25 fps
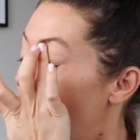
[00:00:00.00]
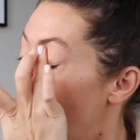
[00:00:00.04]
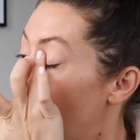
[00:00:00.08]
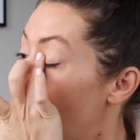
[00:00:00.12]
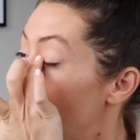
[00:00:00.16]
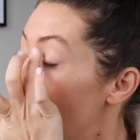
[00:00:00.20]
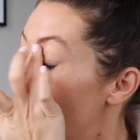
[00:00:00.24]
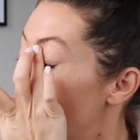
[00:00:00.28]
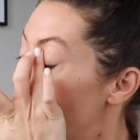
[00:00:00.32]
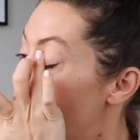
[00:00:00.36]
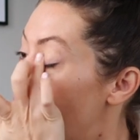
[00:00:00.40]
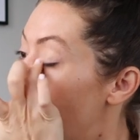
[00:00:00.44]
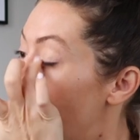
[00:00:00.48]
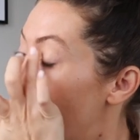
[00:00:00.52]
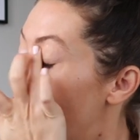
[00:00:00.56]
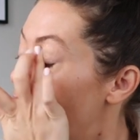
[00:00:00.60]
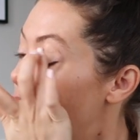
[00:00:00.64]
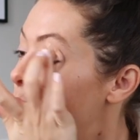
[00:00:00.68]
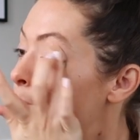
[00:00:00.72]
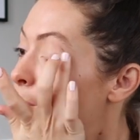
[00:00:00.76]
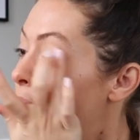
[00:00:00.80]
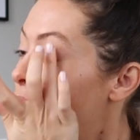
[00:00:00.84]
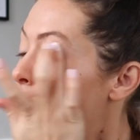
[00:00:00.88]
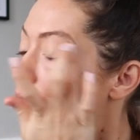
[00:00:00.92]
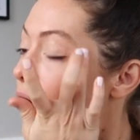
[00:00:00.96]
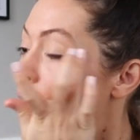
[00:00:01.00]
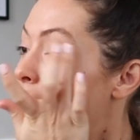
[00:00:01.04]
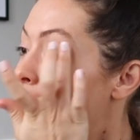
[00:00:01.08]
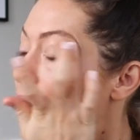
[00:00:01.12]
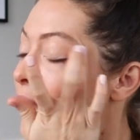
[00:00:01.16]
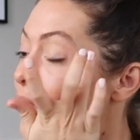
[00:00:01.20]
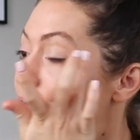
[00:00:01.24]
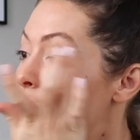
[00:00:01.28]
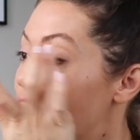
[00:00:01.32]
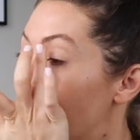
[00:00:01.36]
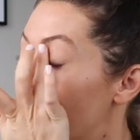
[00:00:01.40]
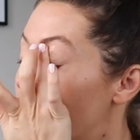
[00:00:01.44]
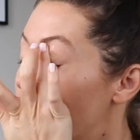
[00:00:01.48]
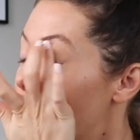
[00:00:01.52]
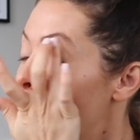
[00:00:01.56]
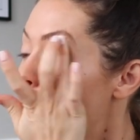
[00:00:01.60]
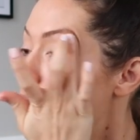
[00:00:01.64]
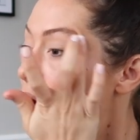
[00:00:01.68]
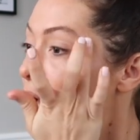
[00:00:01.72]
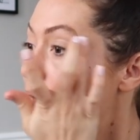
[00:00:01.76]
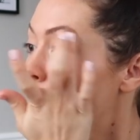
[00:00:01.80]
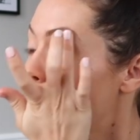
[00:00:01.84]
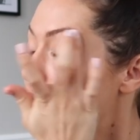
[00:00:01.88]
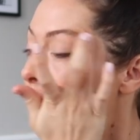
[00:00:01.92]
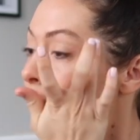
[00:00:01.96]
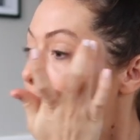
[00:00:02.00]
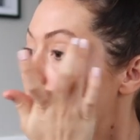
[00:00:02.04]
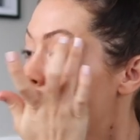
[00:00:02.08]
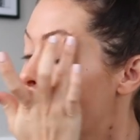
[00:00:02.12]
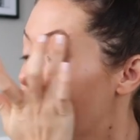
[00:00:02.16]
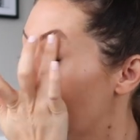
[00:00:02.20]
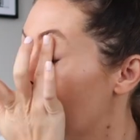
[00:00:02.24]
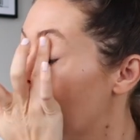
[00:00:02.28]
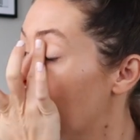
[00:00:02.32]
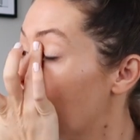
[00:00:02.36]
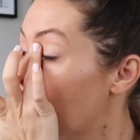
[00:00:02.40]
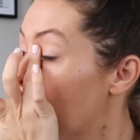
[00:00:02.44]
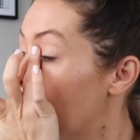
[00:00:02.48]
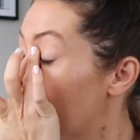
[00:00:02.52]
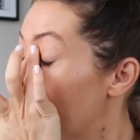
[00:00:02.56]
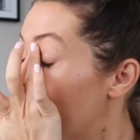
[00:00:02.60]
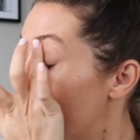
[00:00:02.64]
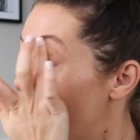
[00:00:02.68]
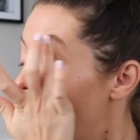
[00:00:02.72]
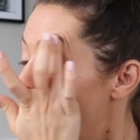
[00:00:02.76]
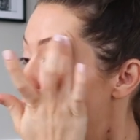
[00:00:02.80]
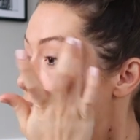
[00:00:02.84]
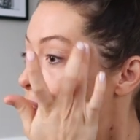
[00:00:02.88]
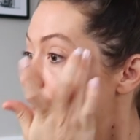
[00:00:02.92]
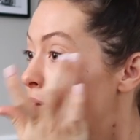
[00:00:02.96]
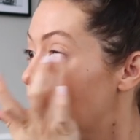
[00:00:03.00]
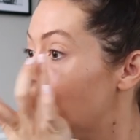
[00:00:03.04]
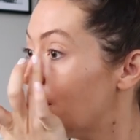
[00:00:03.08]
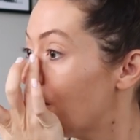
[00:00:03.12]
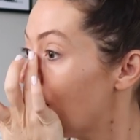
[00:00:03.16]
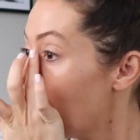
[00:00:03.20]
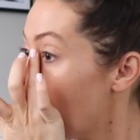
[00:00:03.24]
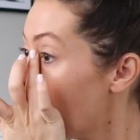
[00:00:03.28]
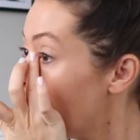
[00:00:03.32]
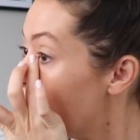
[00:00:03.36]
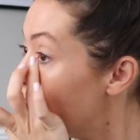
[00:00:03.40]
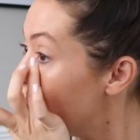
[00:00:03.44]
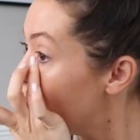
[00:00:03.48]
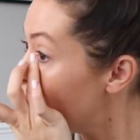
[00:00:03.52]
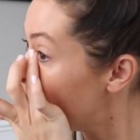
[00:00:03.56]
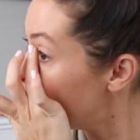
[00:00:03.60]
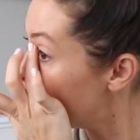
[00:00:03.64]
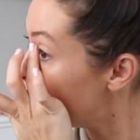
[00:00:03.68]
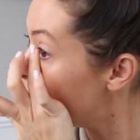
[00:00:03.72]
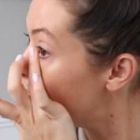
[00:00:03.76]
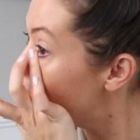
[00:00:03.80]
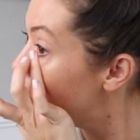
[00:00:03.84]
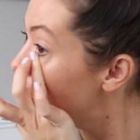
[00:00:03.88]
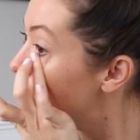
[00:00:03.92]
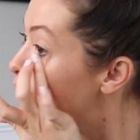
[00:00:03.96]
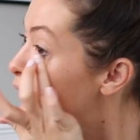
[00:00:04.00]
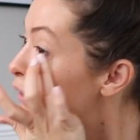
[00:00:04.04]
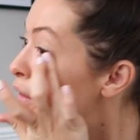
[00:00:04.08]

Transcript: over my eyes as well, blend that in.